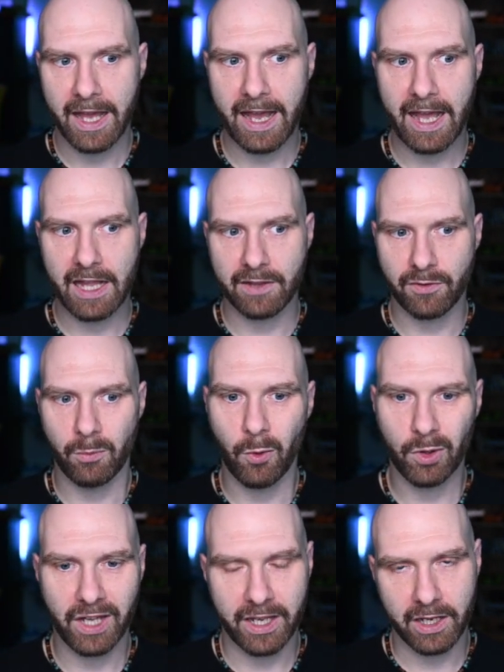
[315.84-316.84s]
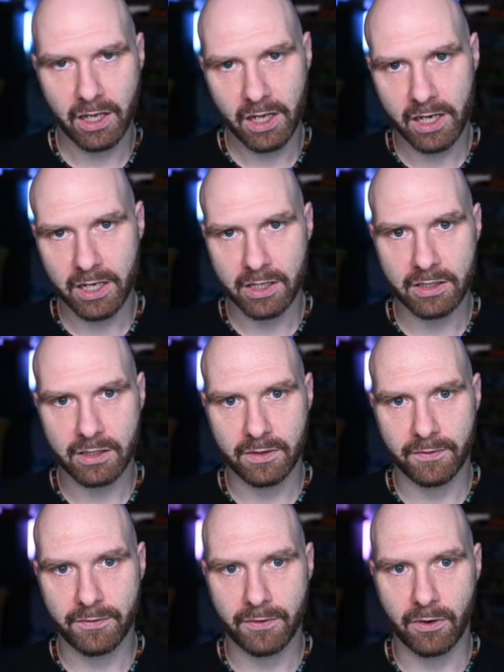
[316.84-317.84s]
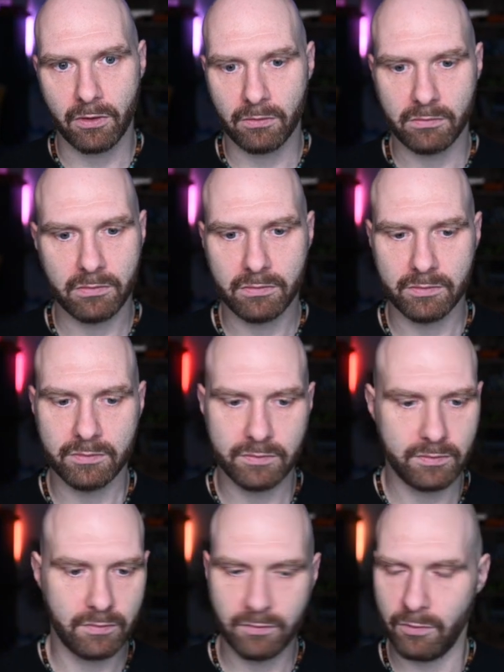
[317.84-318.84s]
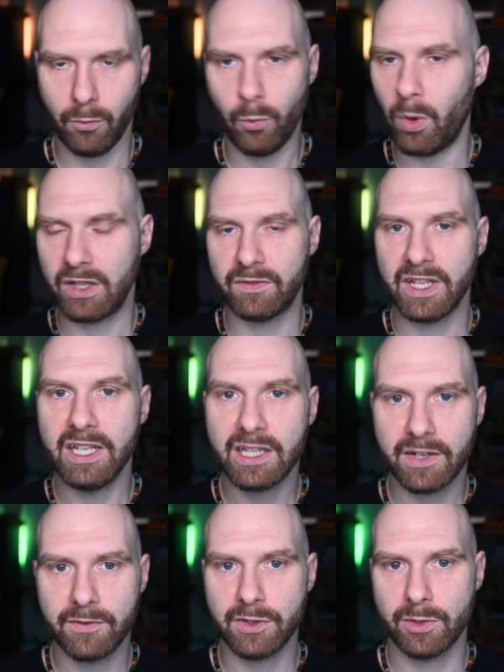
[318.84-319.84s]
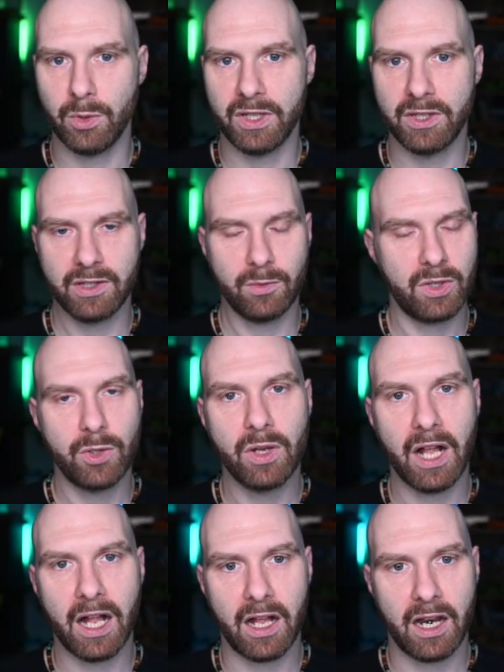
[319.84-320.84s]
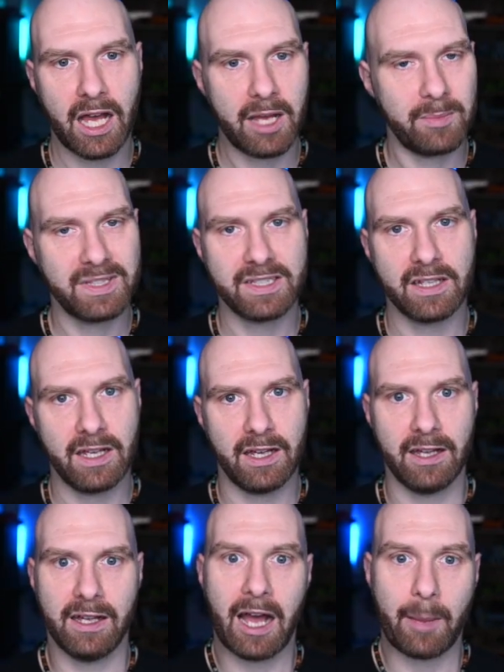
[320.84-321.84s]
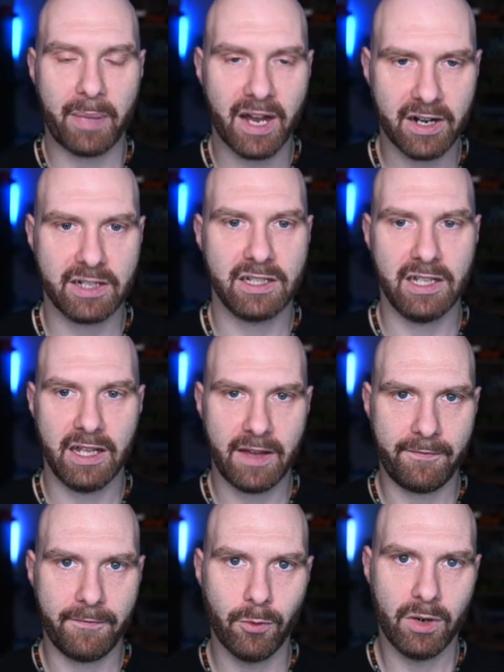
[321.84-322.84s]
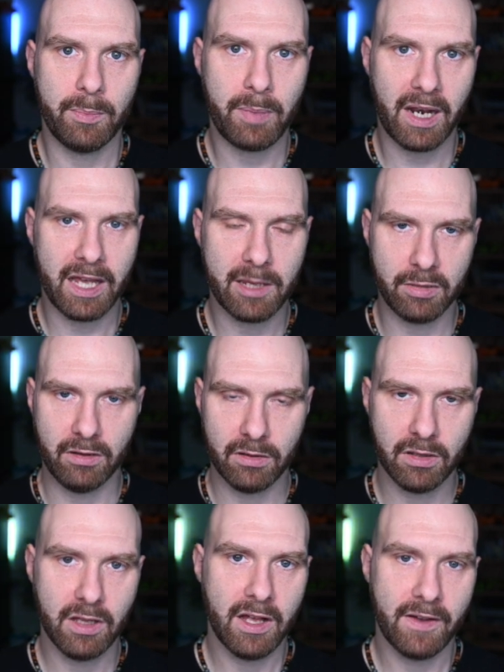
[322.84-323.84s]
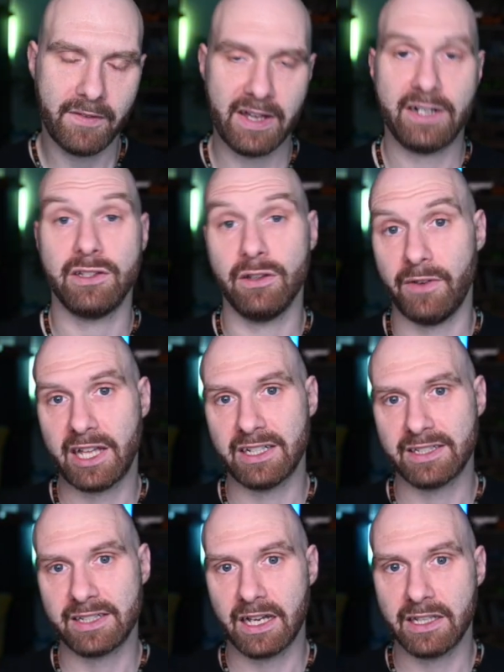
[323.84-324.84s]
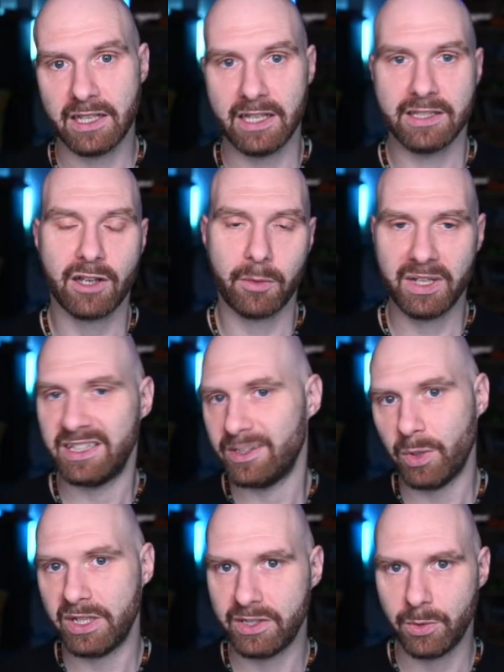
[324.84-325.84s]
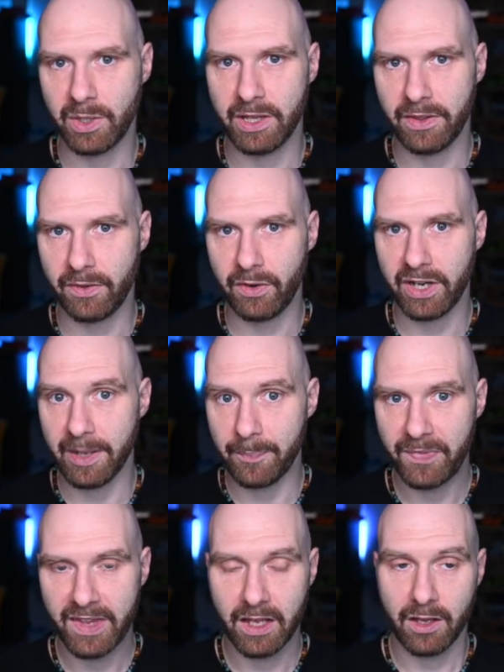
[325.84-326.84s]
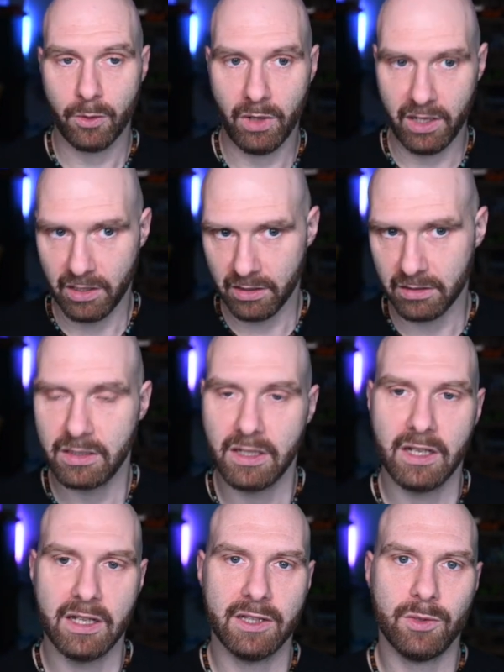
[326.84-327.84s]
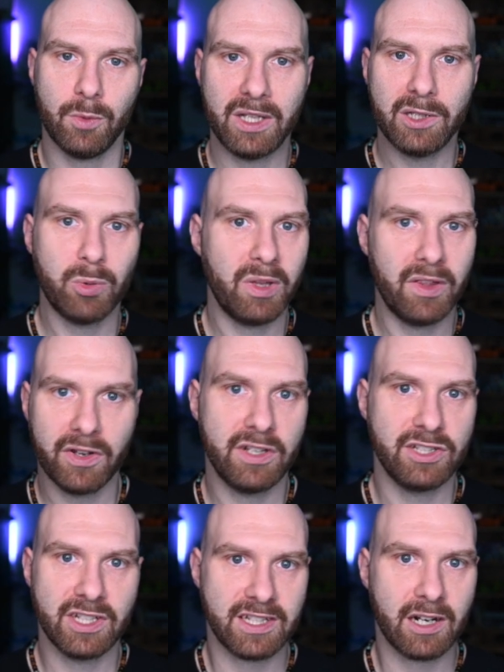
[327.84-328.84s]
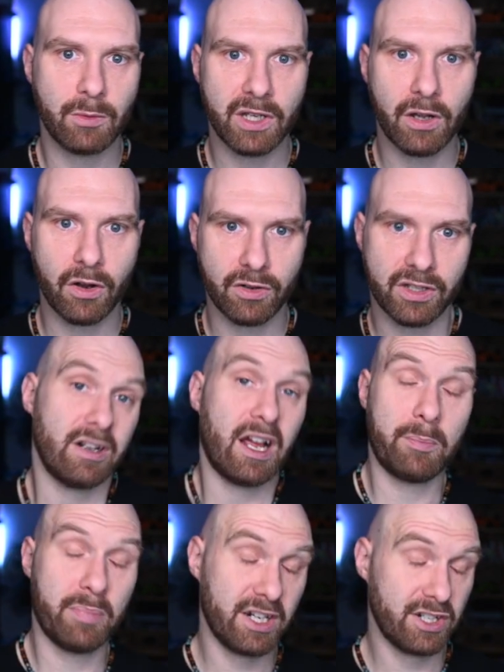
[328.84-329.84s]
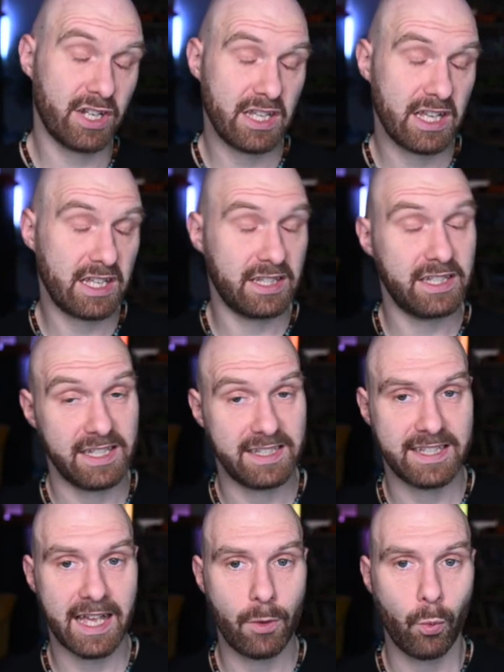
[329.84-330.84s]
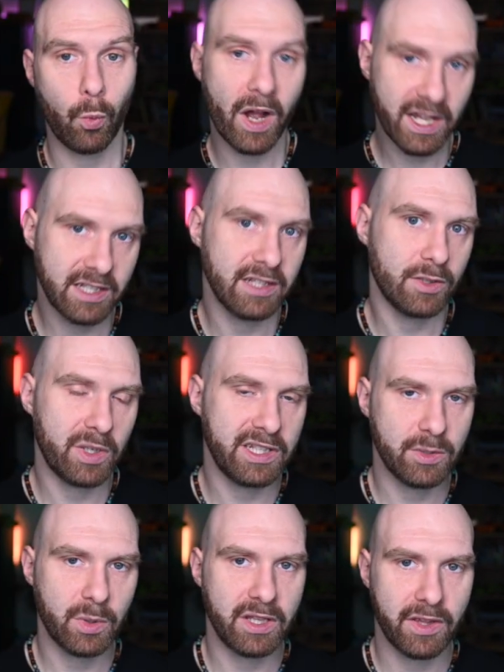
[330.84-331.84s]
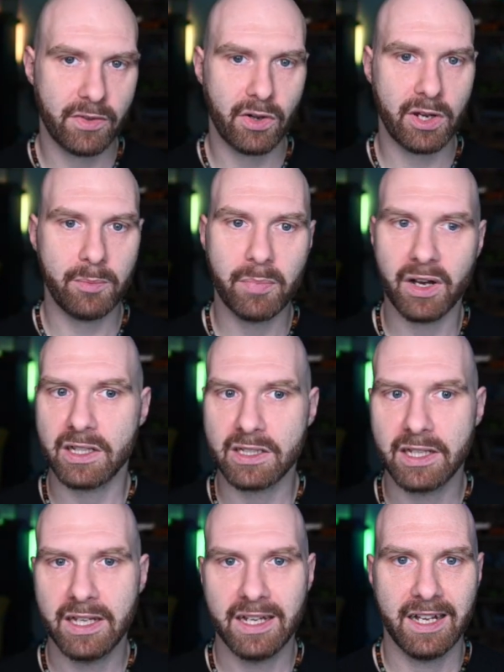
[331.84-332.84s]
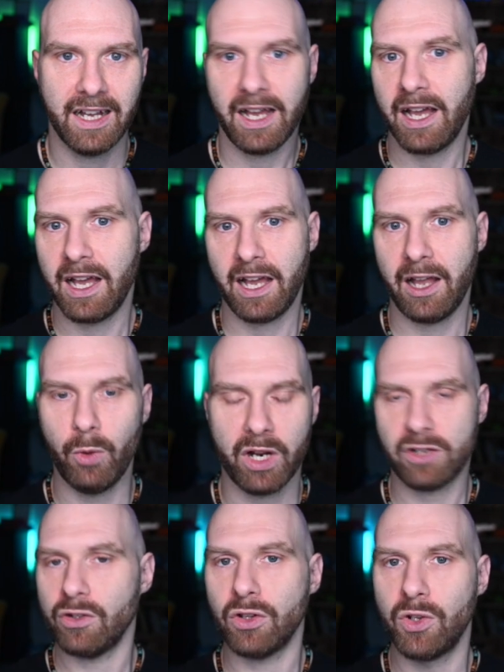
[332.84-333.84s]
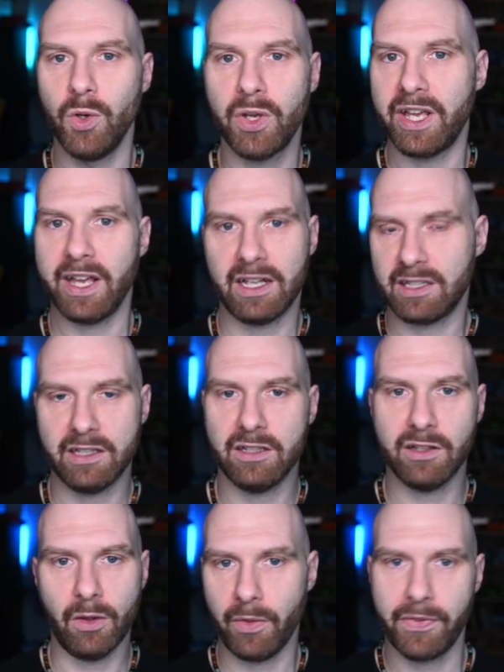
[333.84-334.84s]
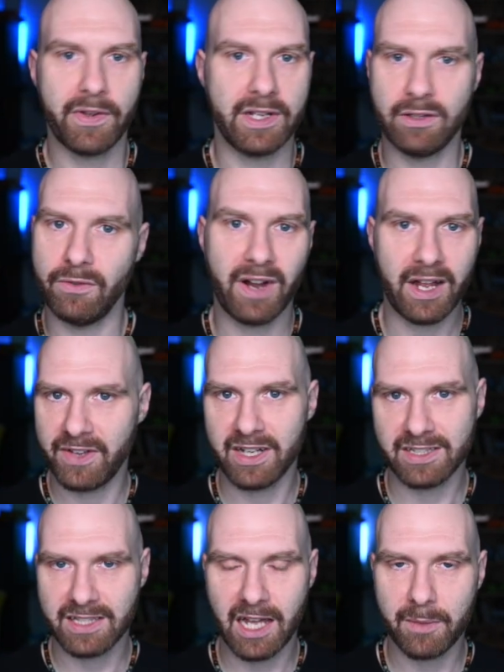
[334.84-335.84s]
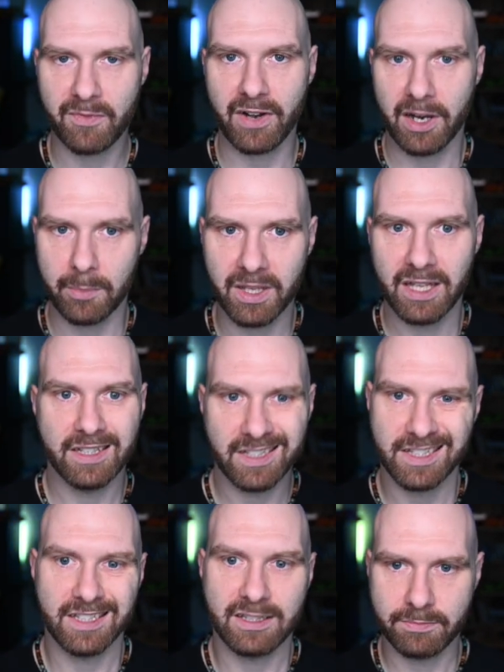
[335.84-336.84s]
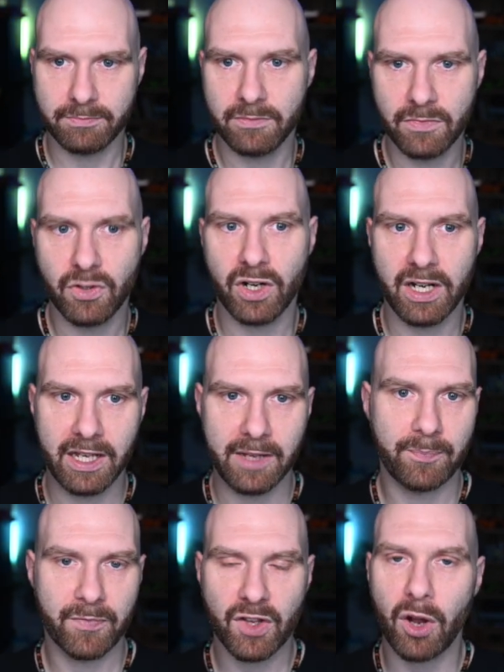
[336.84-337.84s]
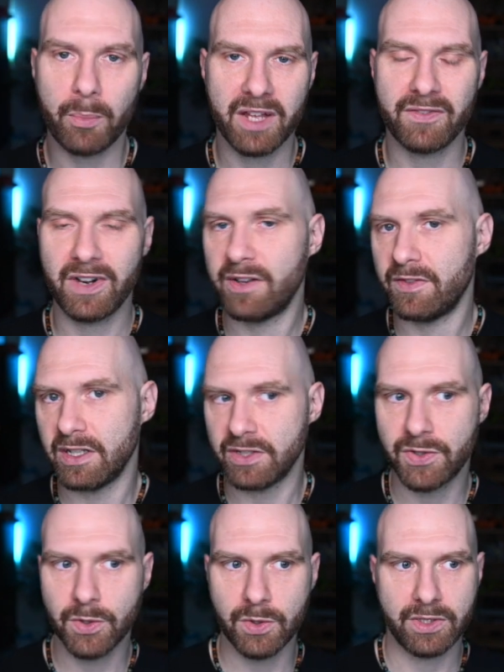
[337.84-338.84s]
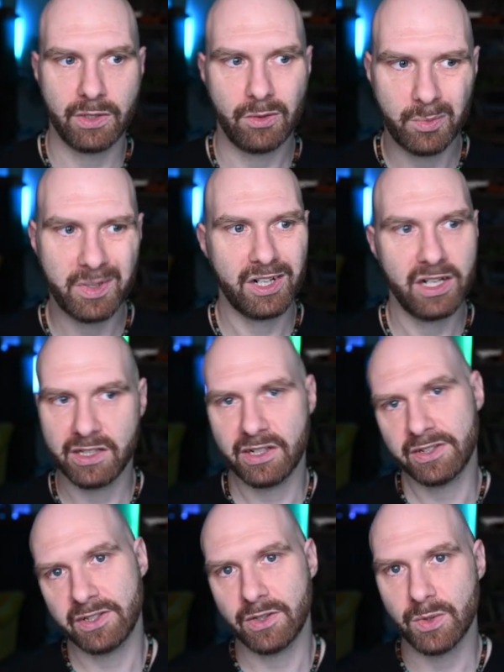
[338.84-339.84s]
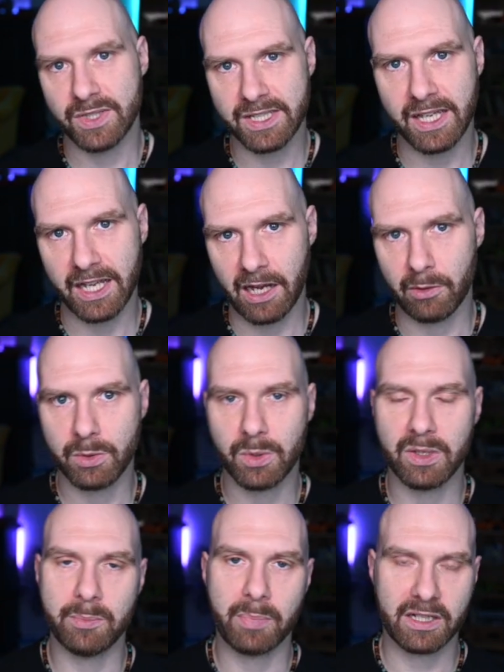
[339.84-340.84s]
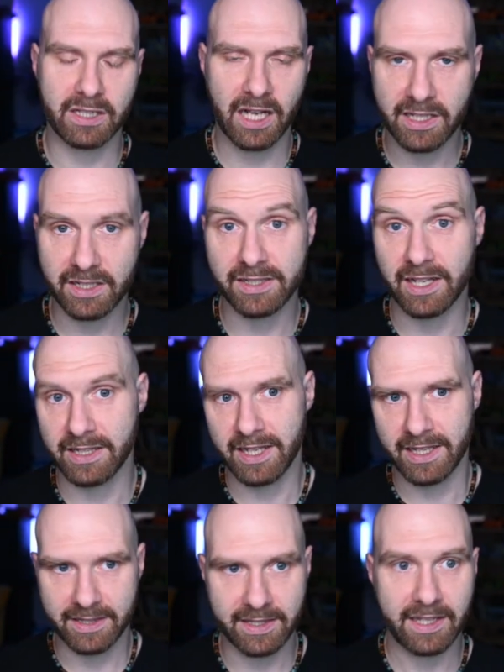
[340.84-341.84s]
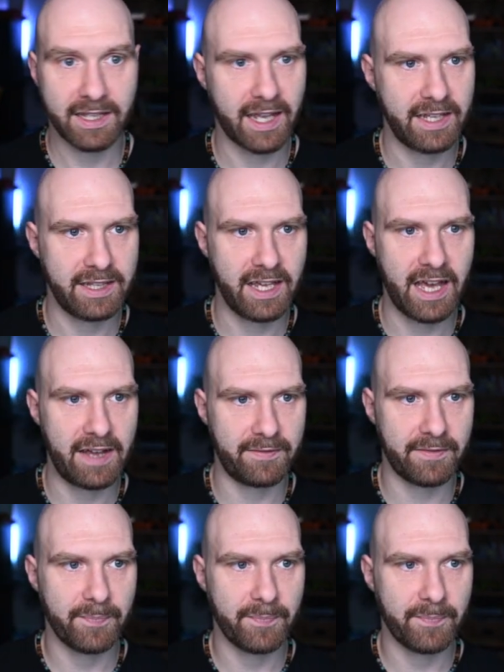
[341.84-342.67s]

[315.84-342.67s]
And from what I heard from one of the interviews with with Yuga Labs, apparently a fully playable version of Otherside is coming in 2023. Well, 2023 is just around the corner. I appreciate that I didn't say when in 2023, but we are not looking at I don't know three to five years time frame. Uh, this is really coming very very soon, so it'll be really interesting to see how it will impact Otherside and 10KTF.